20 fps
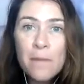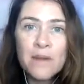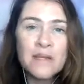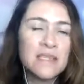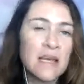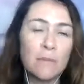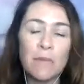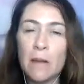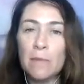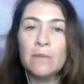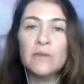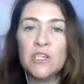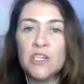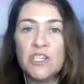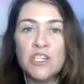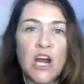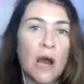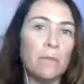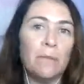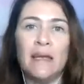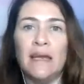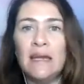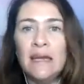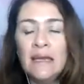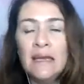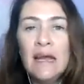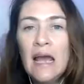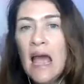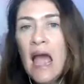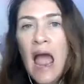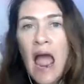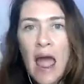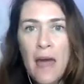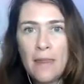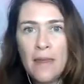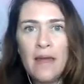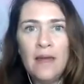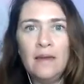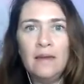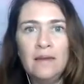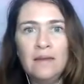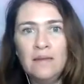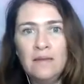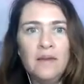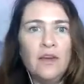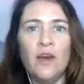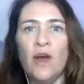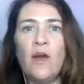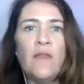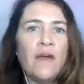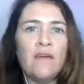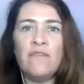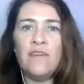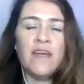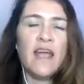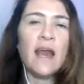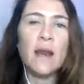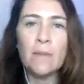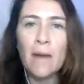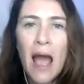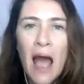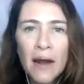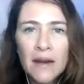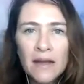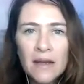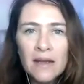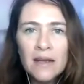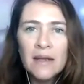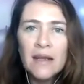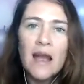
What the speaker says: but some people just jump in and then, they forget about it.